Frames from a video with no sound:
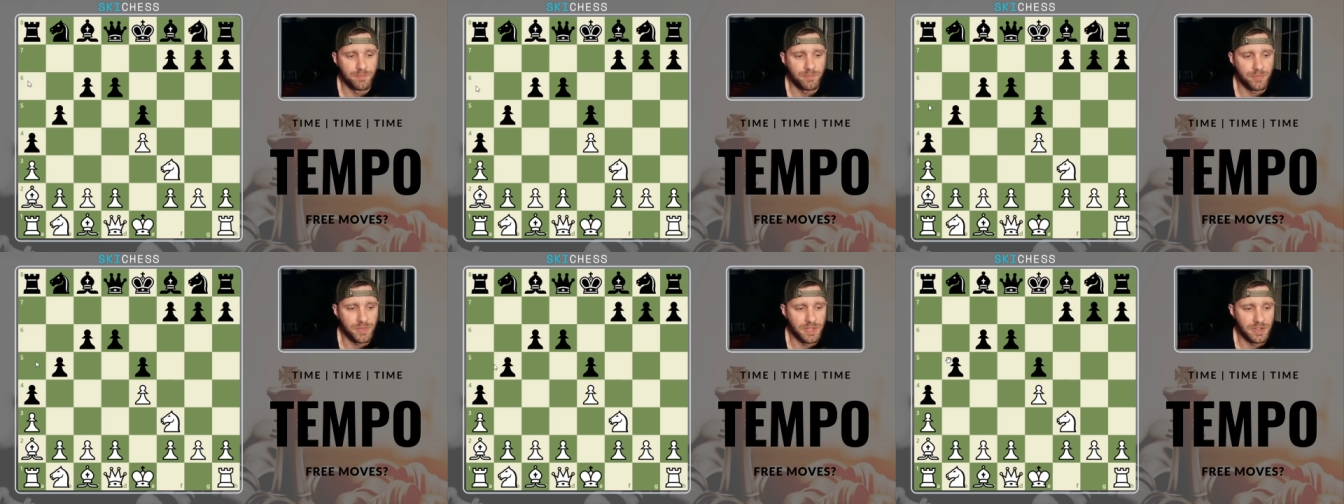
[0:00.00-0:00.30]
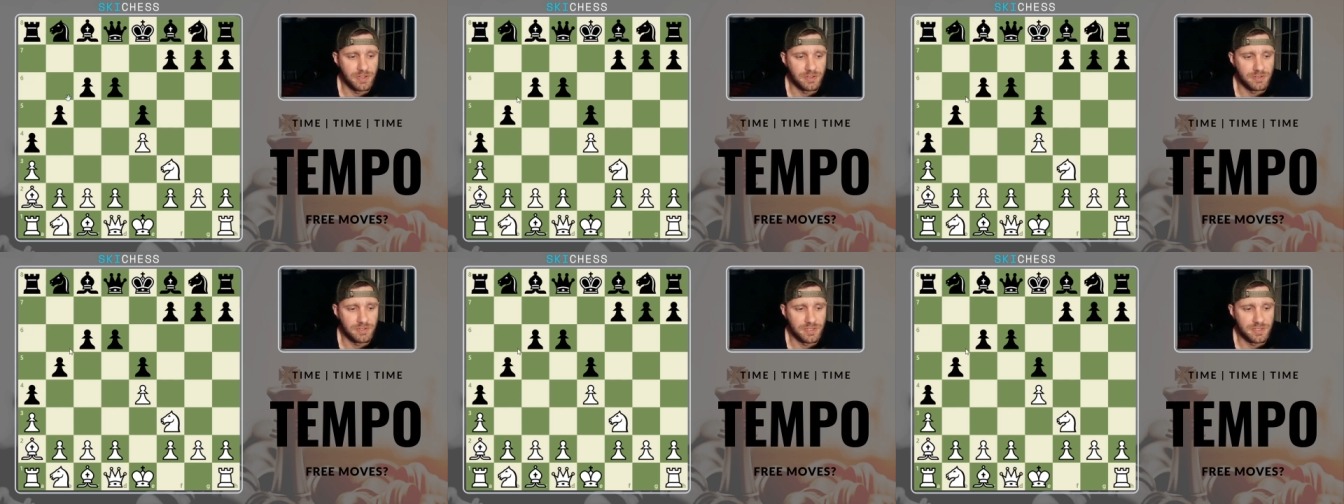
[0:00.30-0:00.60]
you
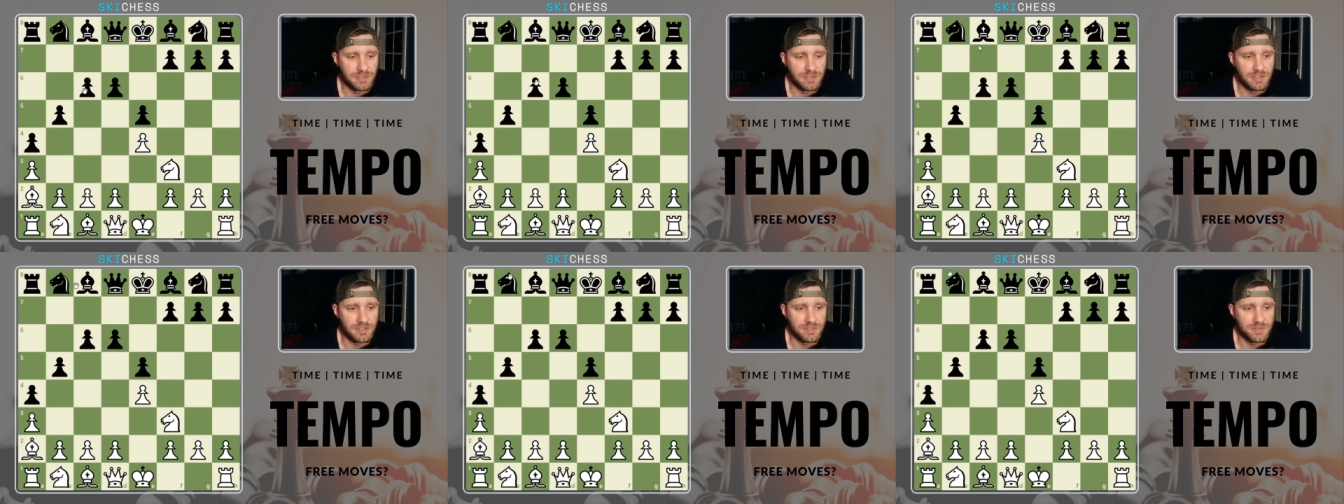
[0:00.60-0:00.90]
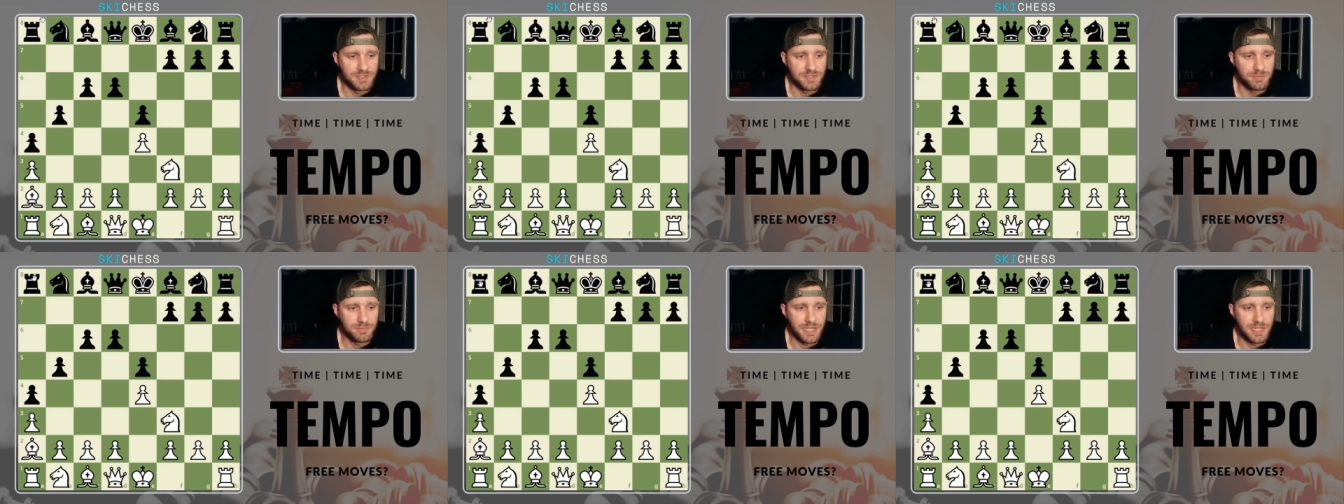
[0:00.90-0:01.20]
know a ton
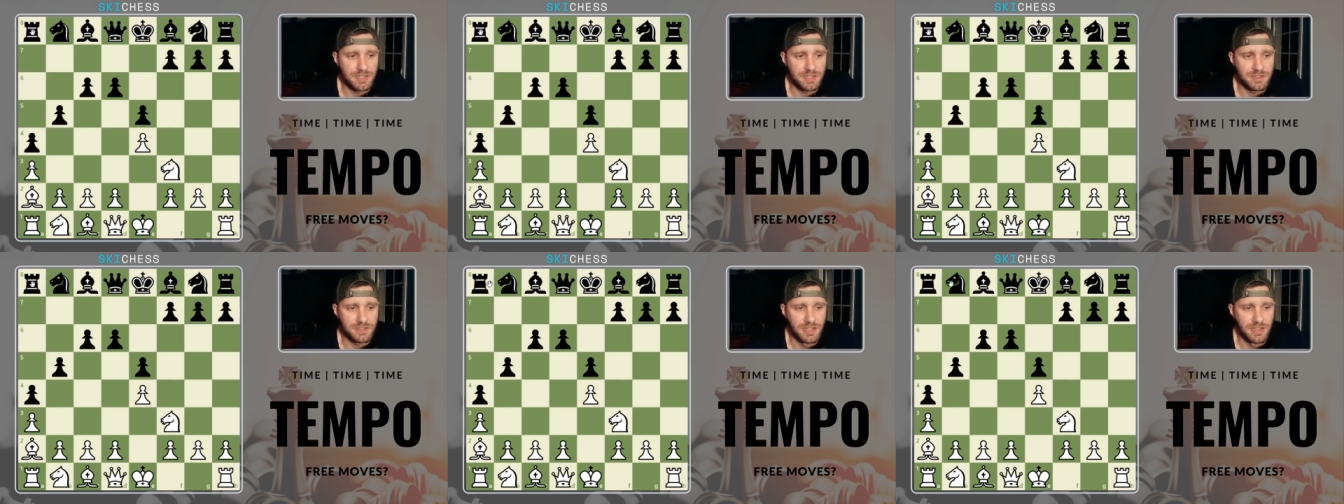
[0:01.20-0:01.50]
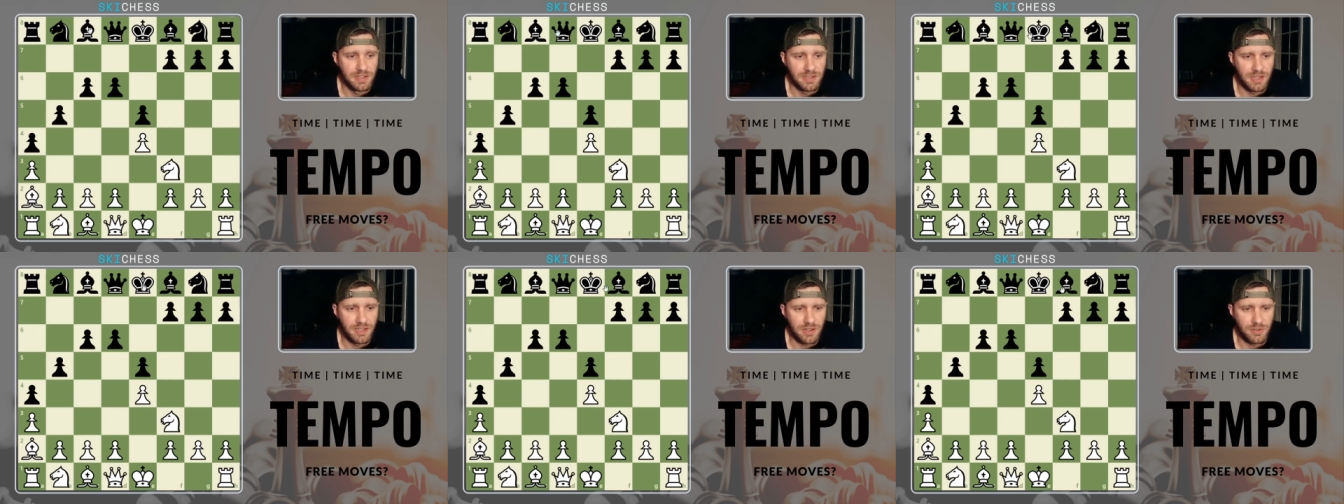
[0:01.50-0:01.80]
of space,
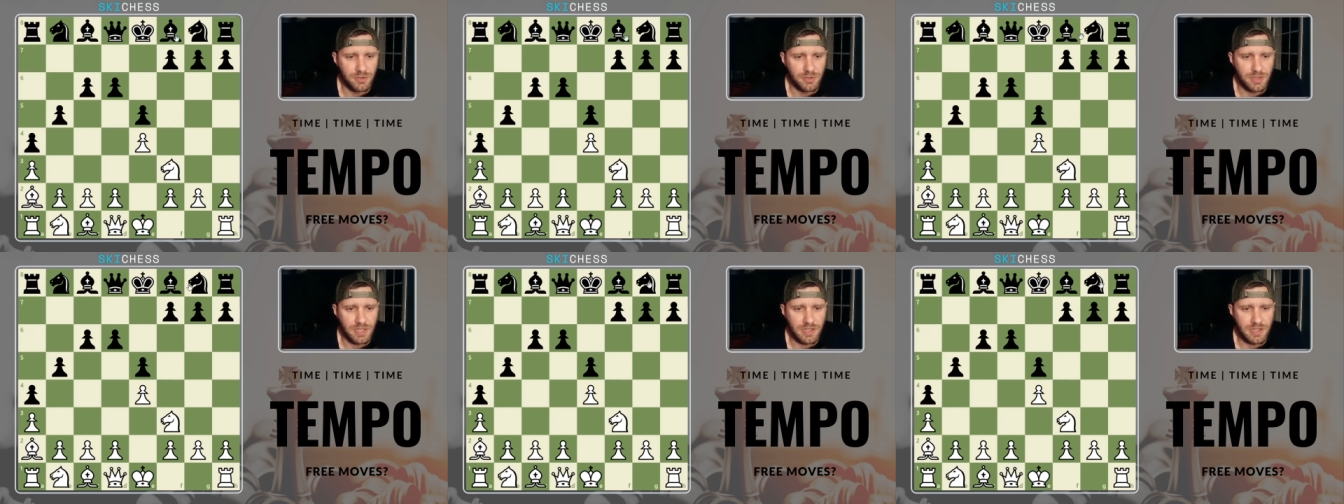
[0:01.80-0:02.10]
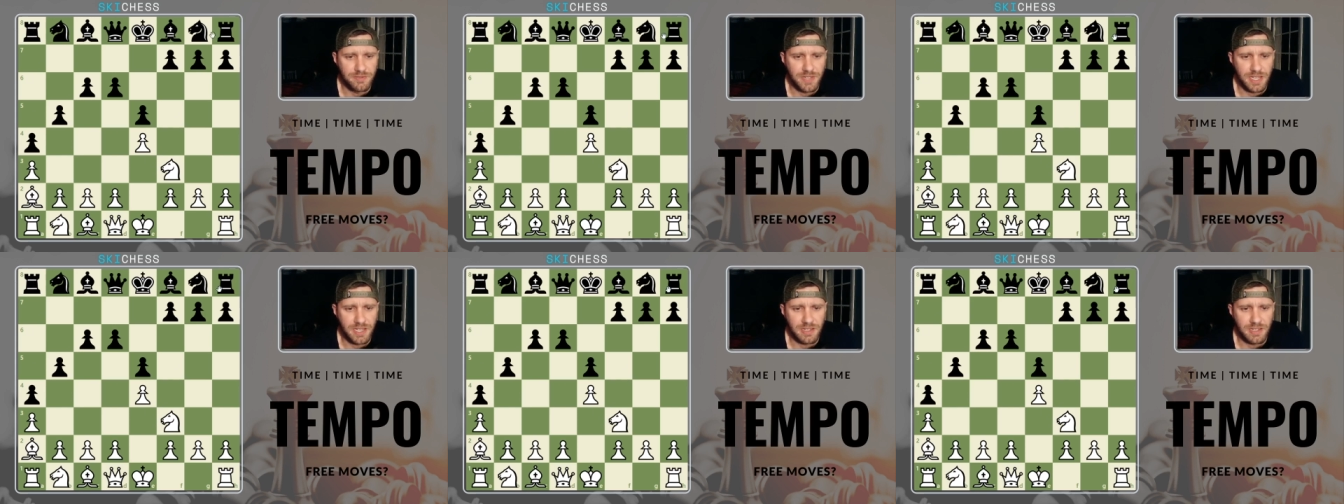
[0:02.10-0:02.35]
not a whole lot of ac